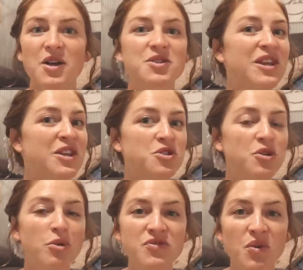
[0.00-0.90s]
So thank you
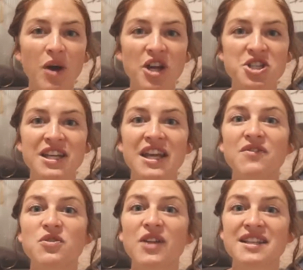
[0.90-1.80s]
so much for watching.
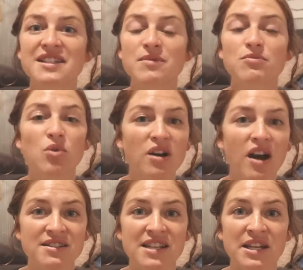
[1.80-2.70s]
If you'd like to see more
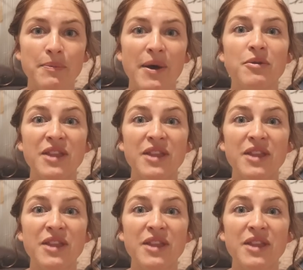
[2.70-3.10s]
content about